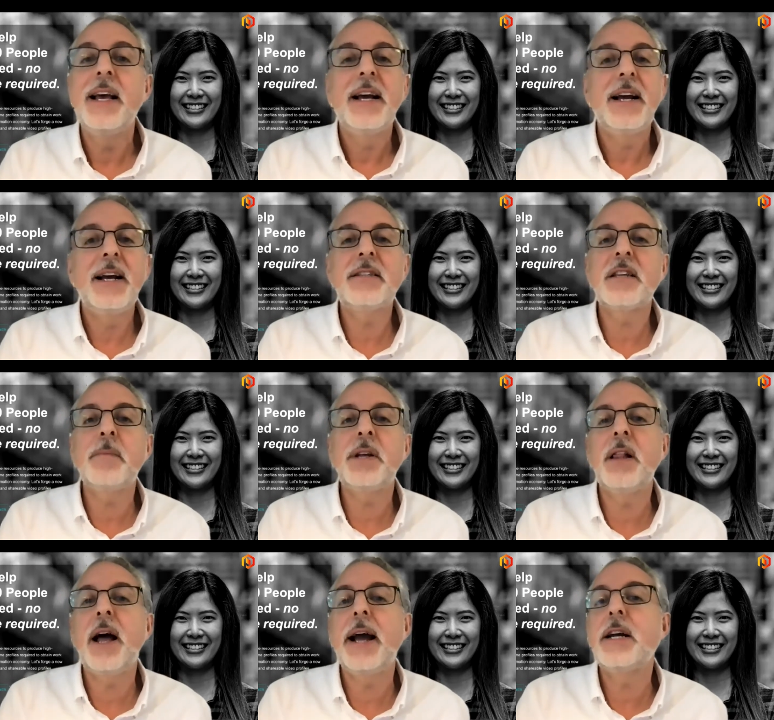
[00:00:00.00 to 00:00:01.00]
Speaker 1: It's something
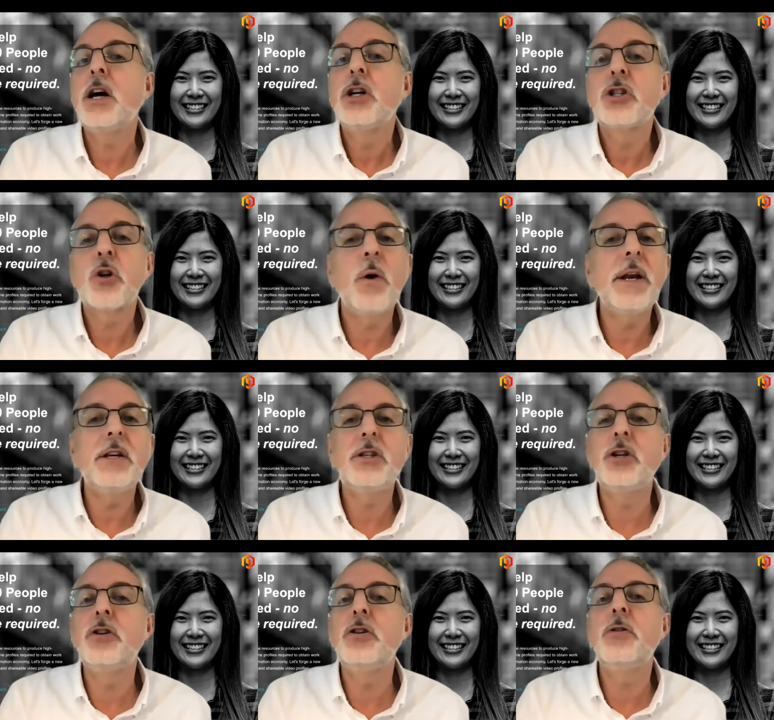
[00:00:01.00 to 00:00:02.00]
like
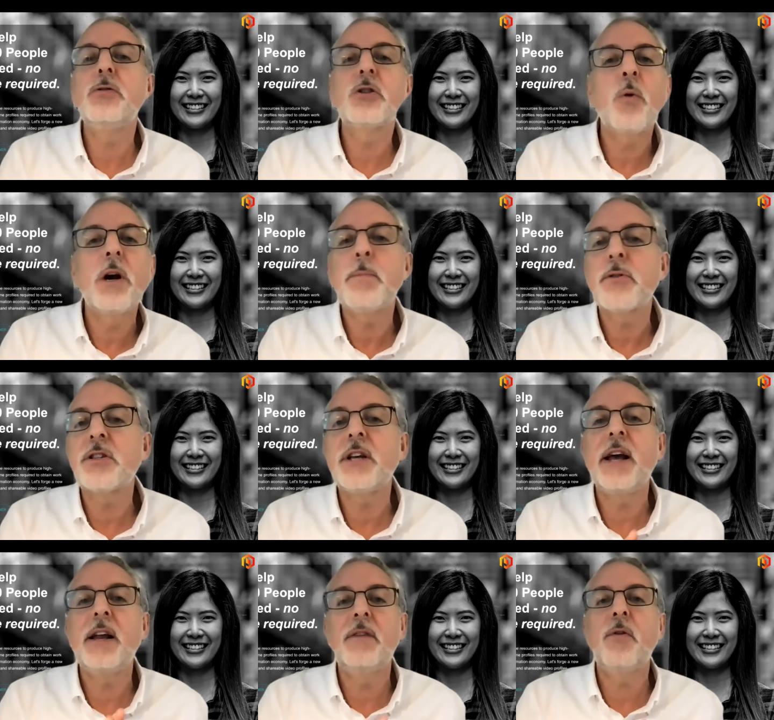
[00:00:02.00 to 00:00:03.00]
22,
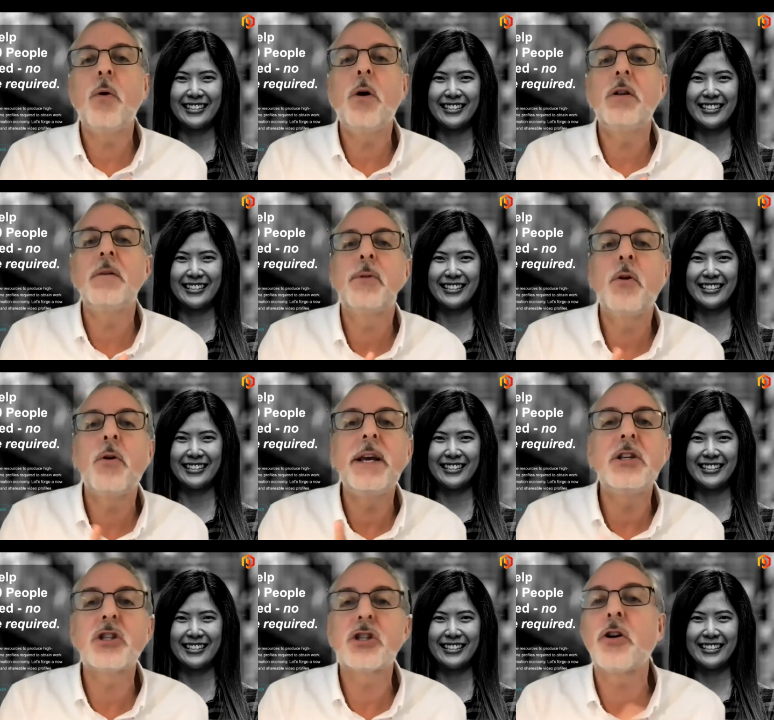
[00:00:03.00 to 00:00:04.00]
20% of all
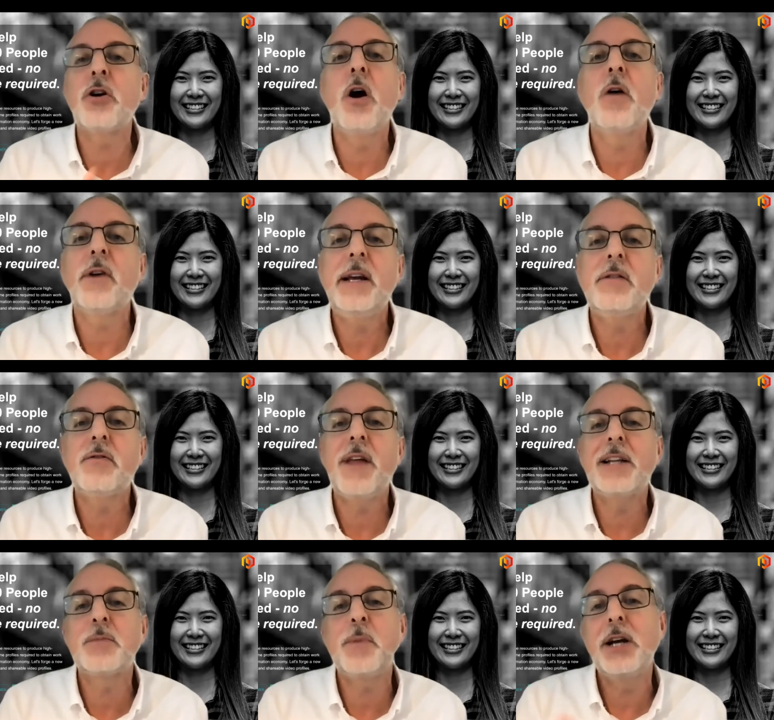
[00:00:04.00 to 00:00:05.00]
employees turnover, either
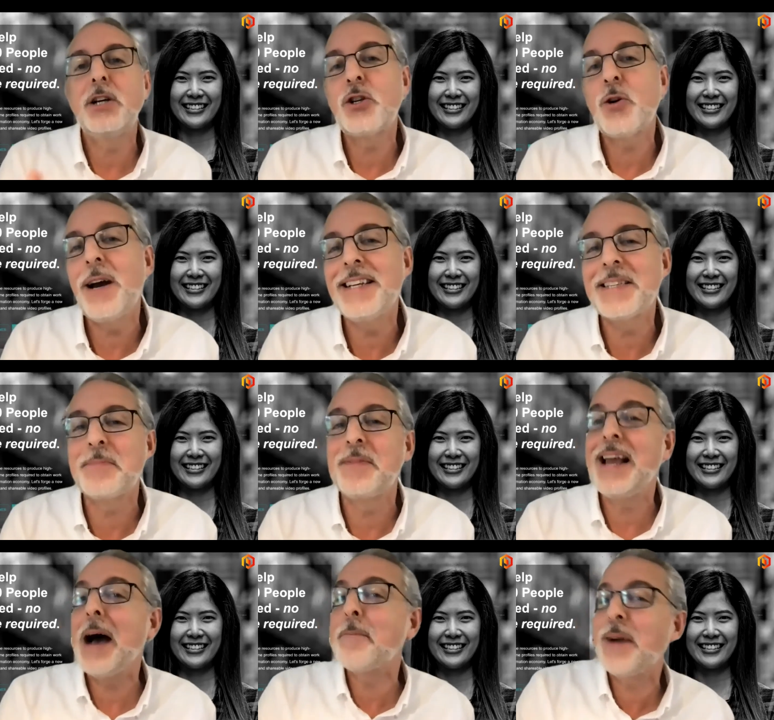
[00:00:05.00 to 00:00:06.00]
that's by choice,
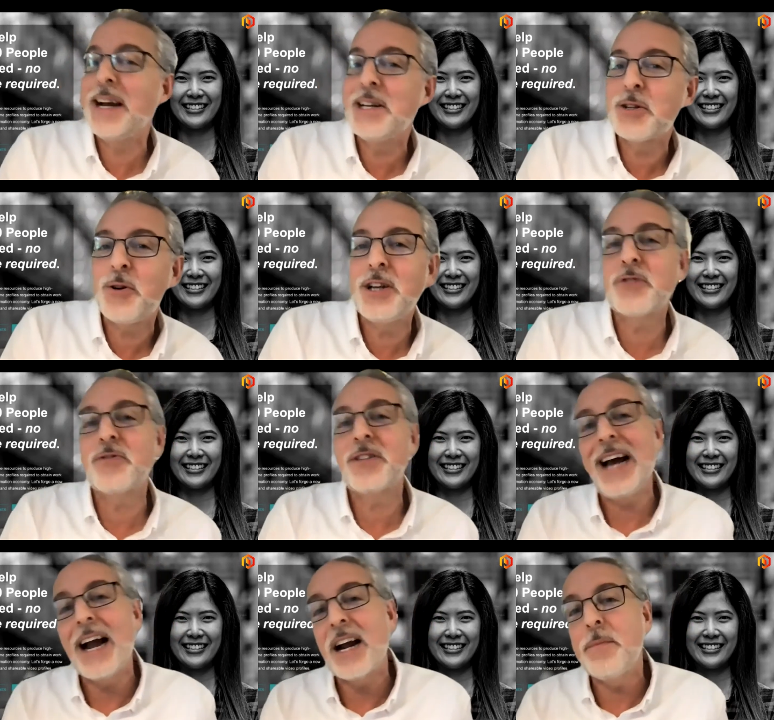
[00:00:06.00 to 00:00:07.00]
not by choice,
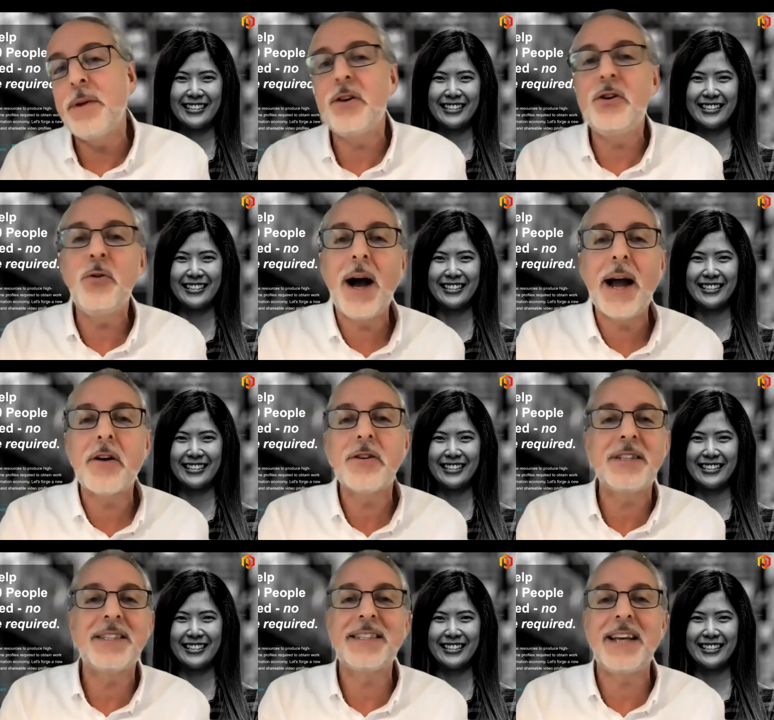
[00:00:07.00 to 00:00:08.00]
retirement, new
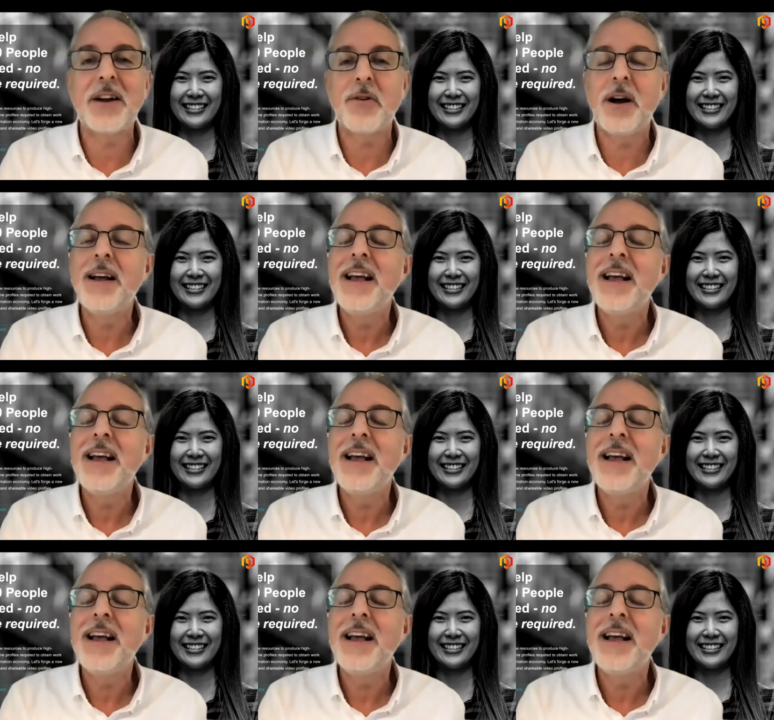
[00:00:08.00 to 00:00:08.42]
hires, etc.